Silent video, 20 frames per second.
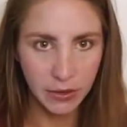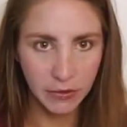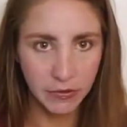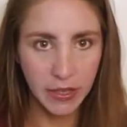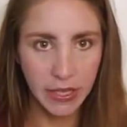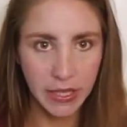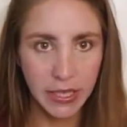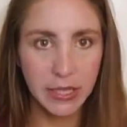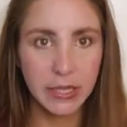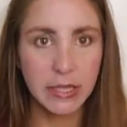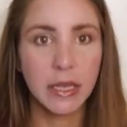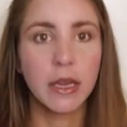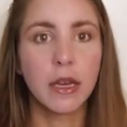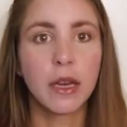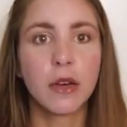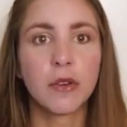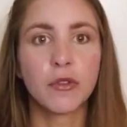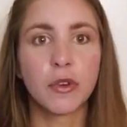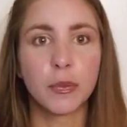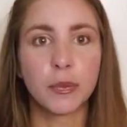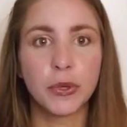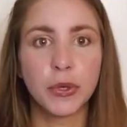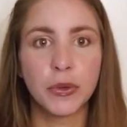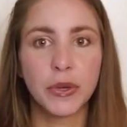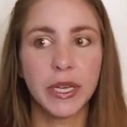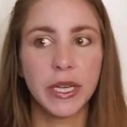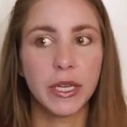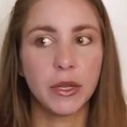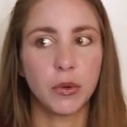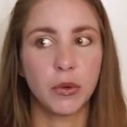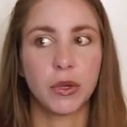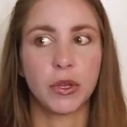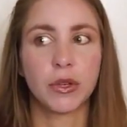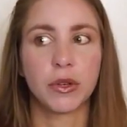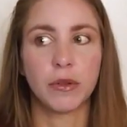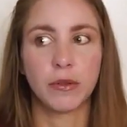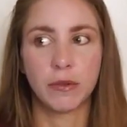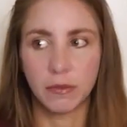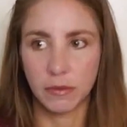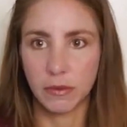fitness. For beauty, you
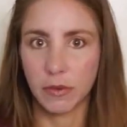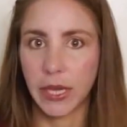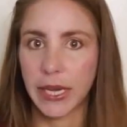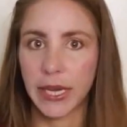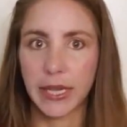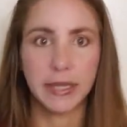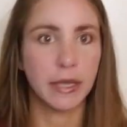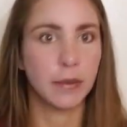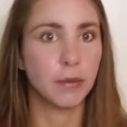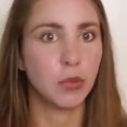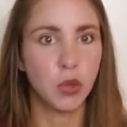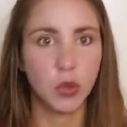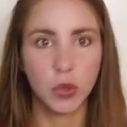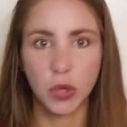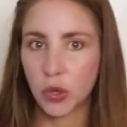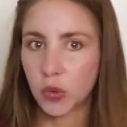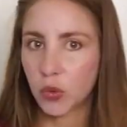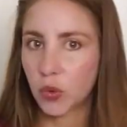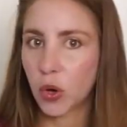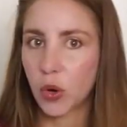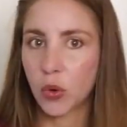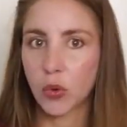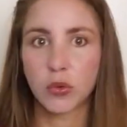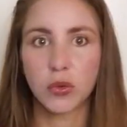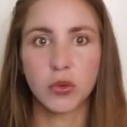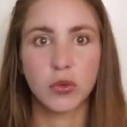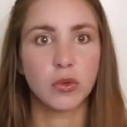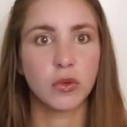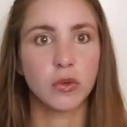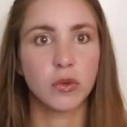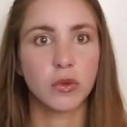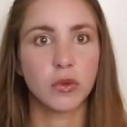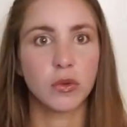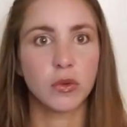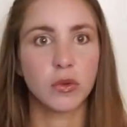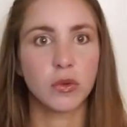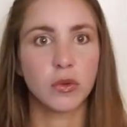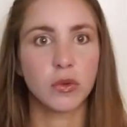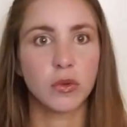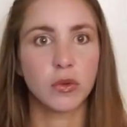can, like I said, beauty quotes.
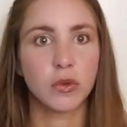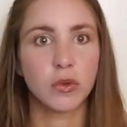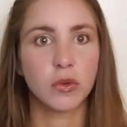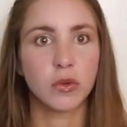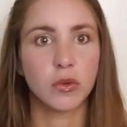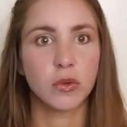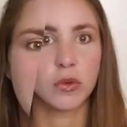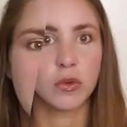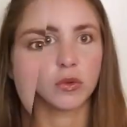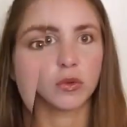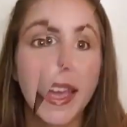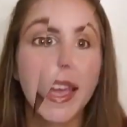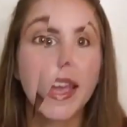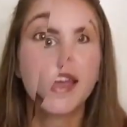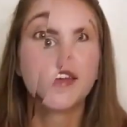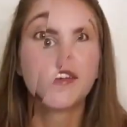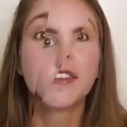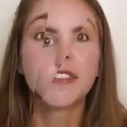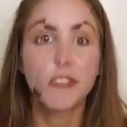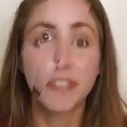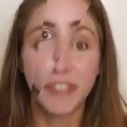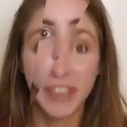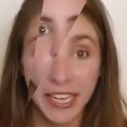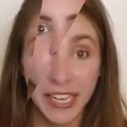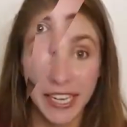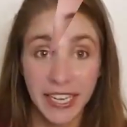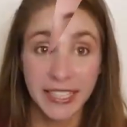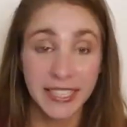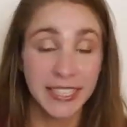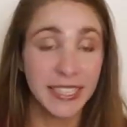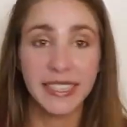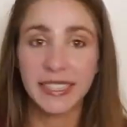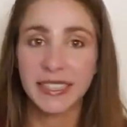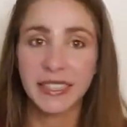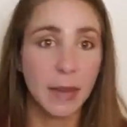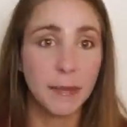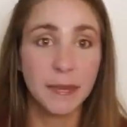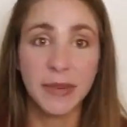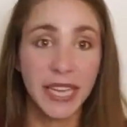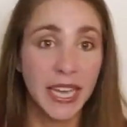Fitness, it
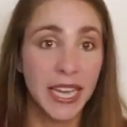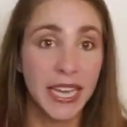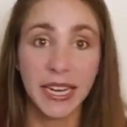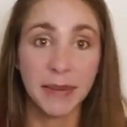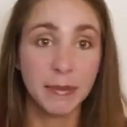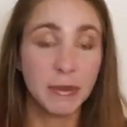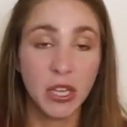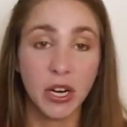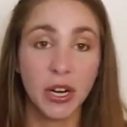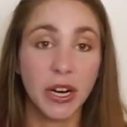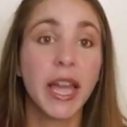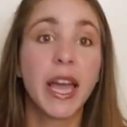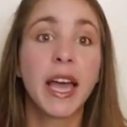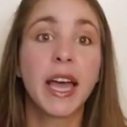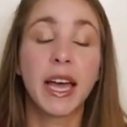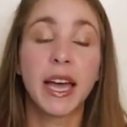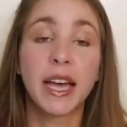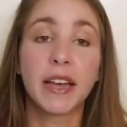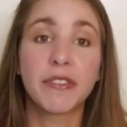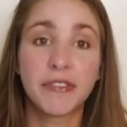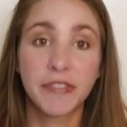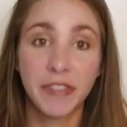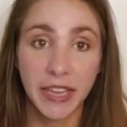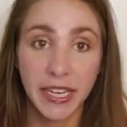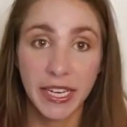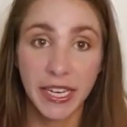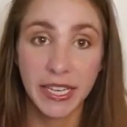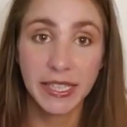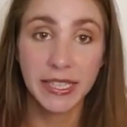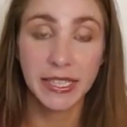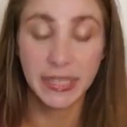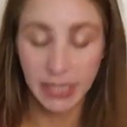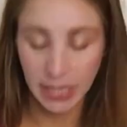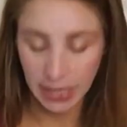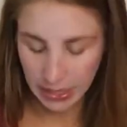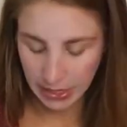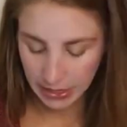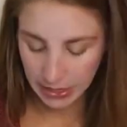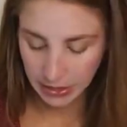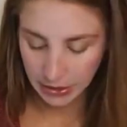stopped again, I'm sorry. Fitness,
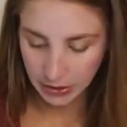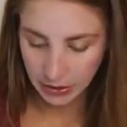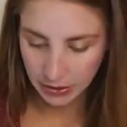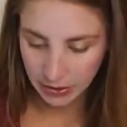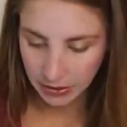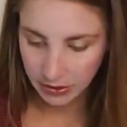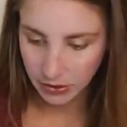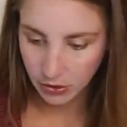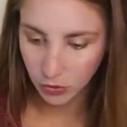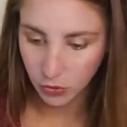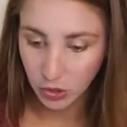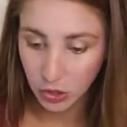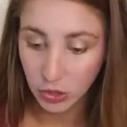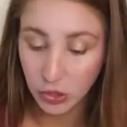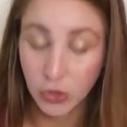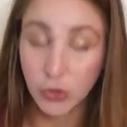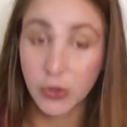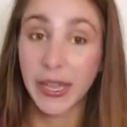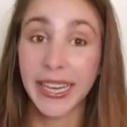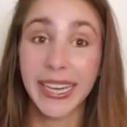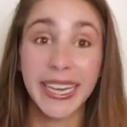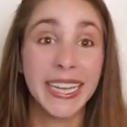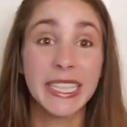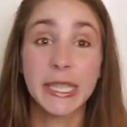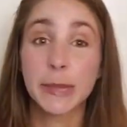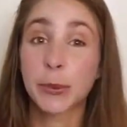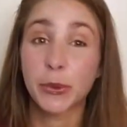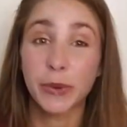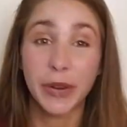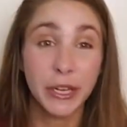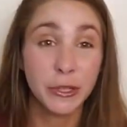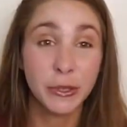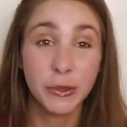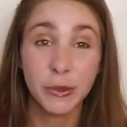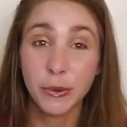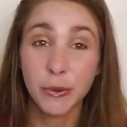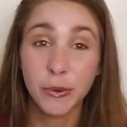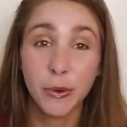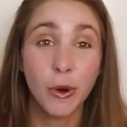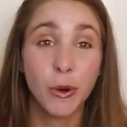you can do like
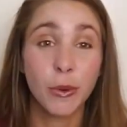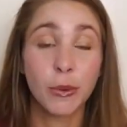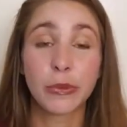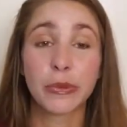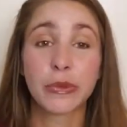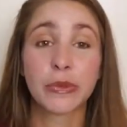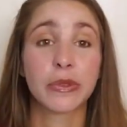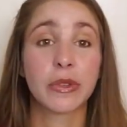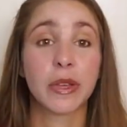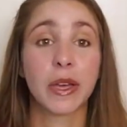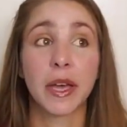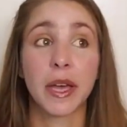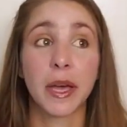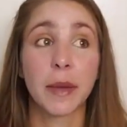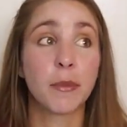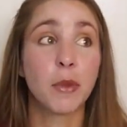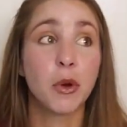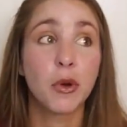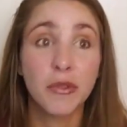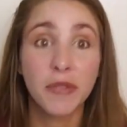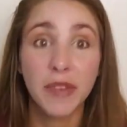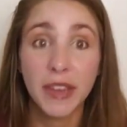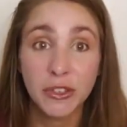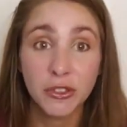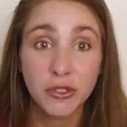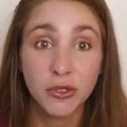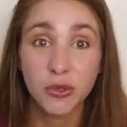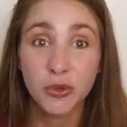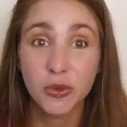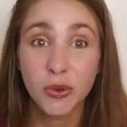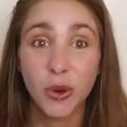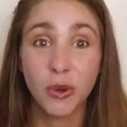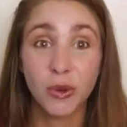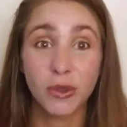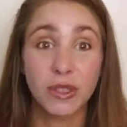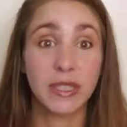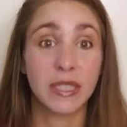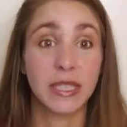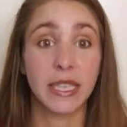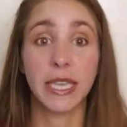inspirational quotes, motivational
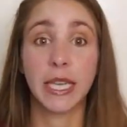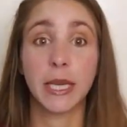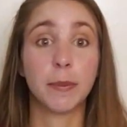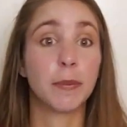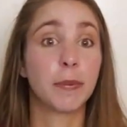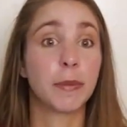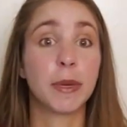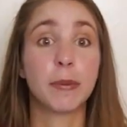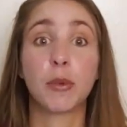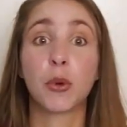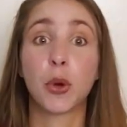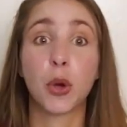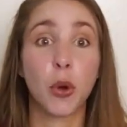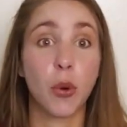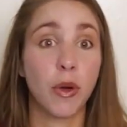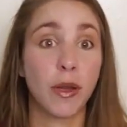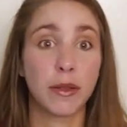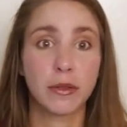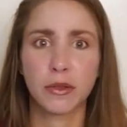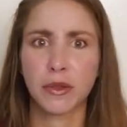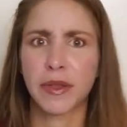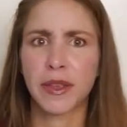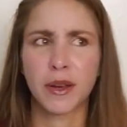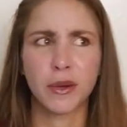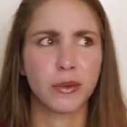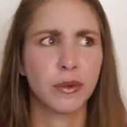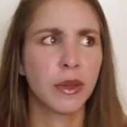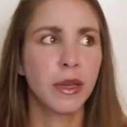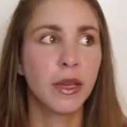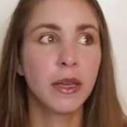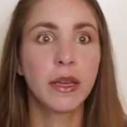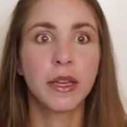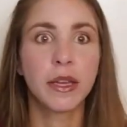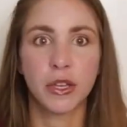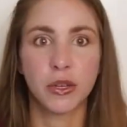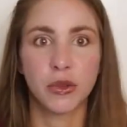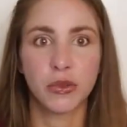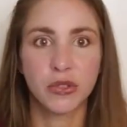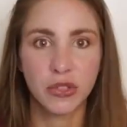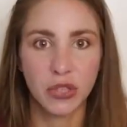quotes to keep people going so they don't,
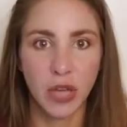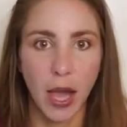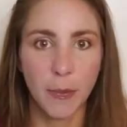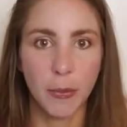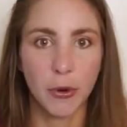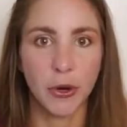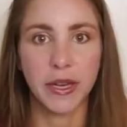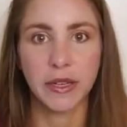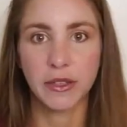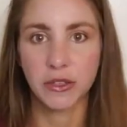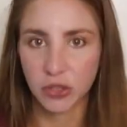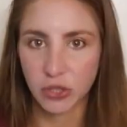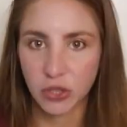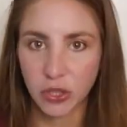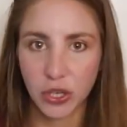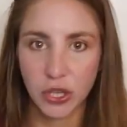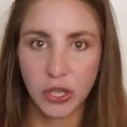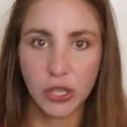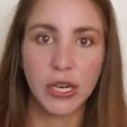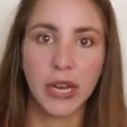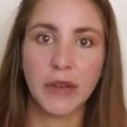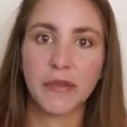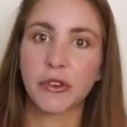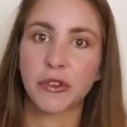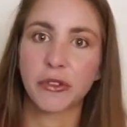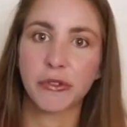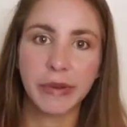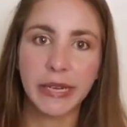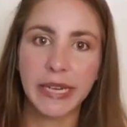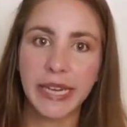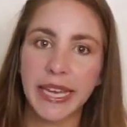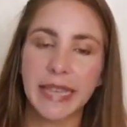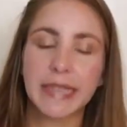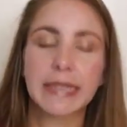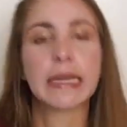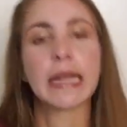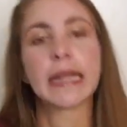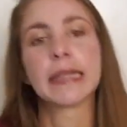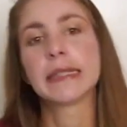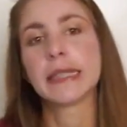stop or get discouraged after 3 days
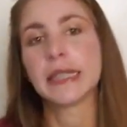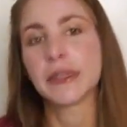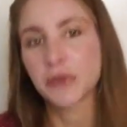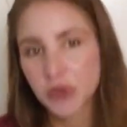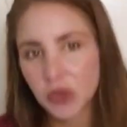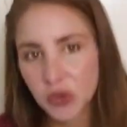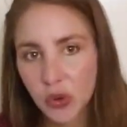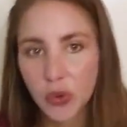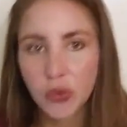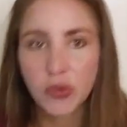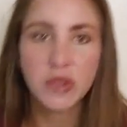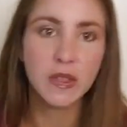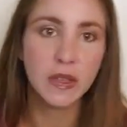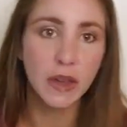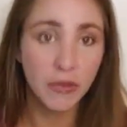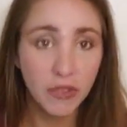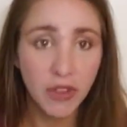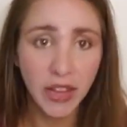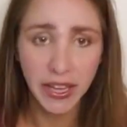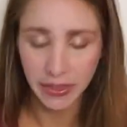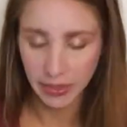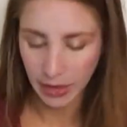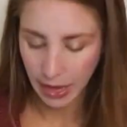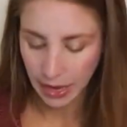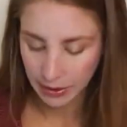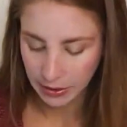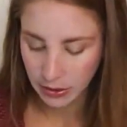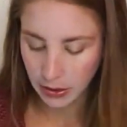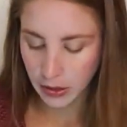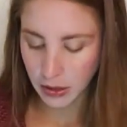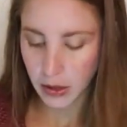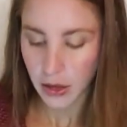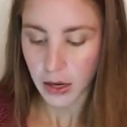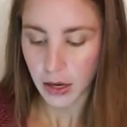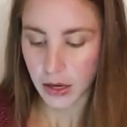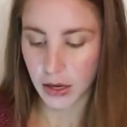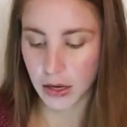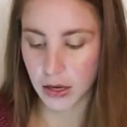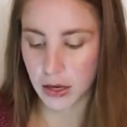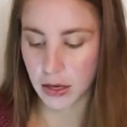and not seeing results, stuff like that.
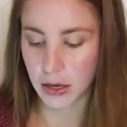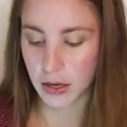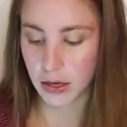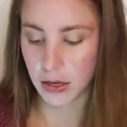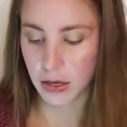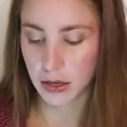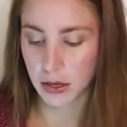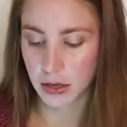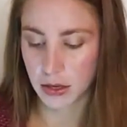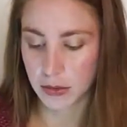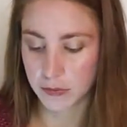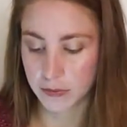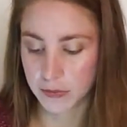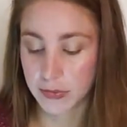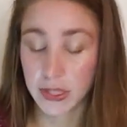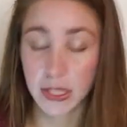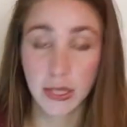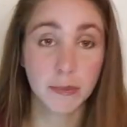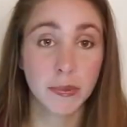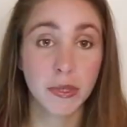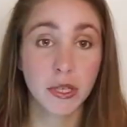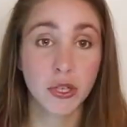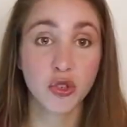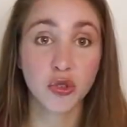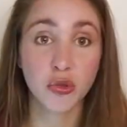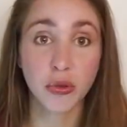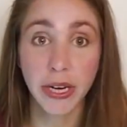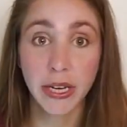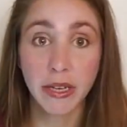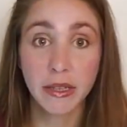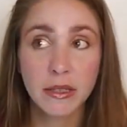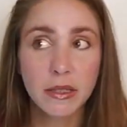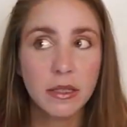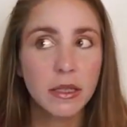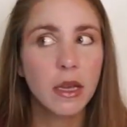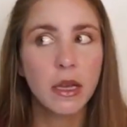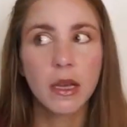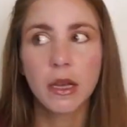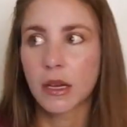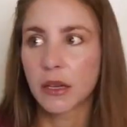Tips and
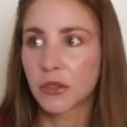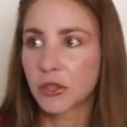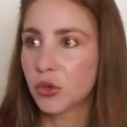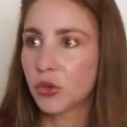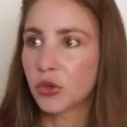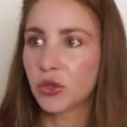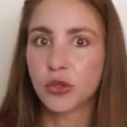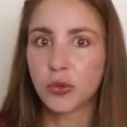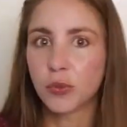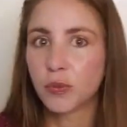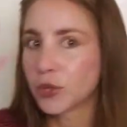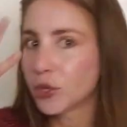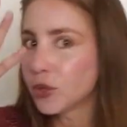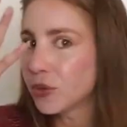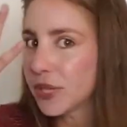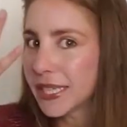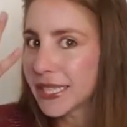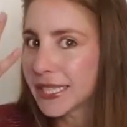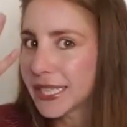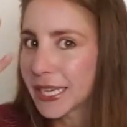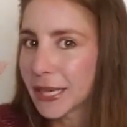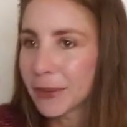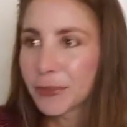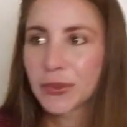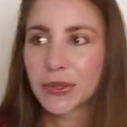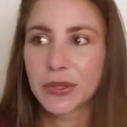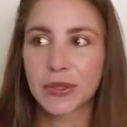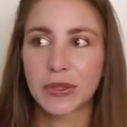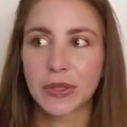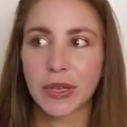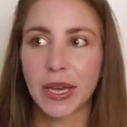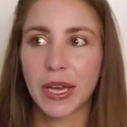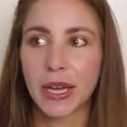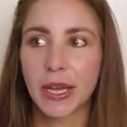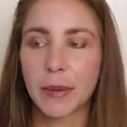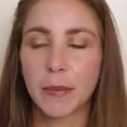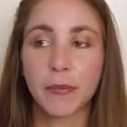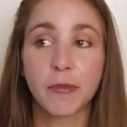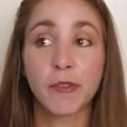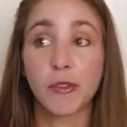tricks, you could do beauty tips
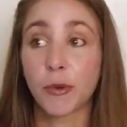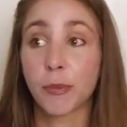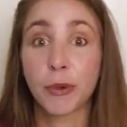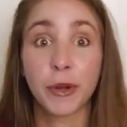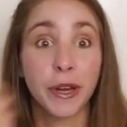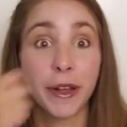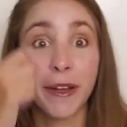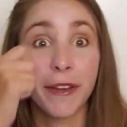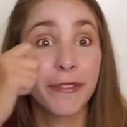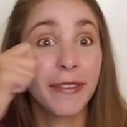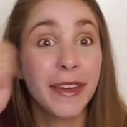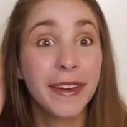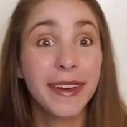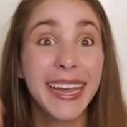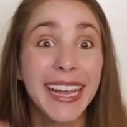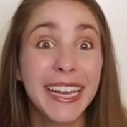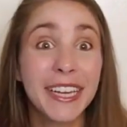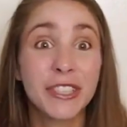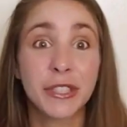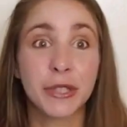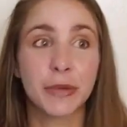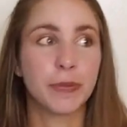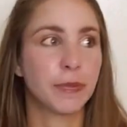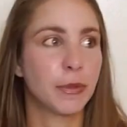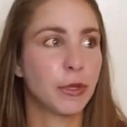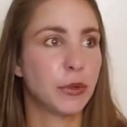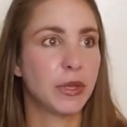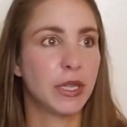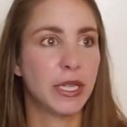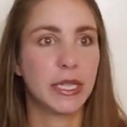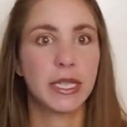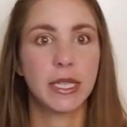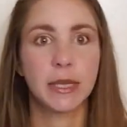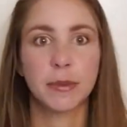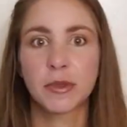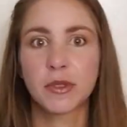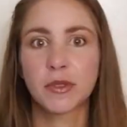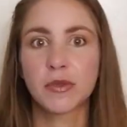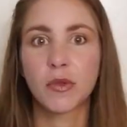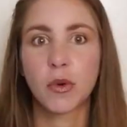for putting on foundation, beauty
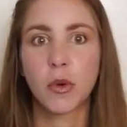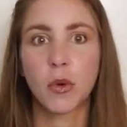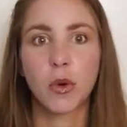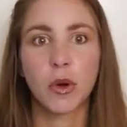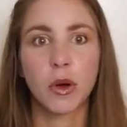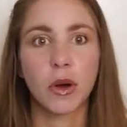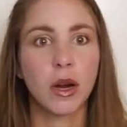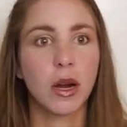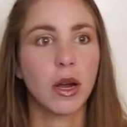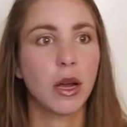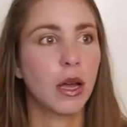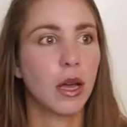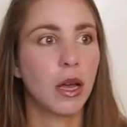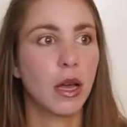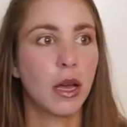tips for